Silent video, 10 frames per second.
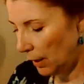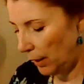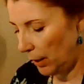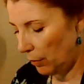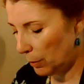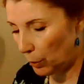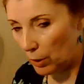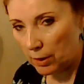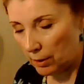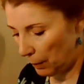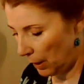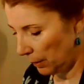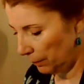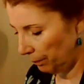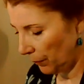I already put it in the
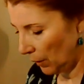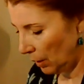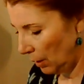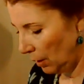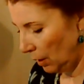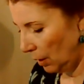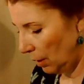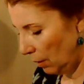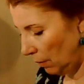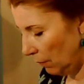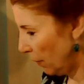bottom of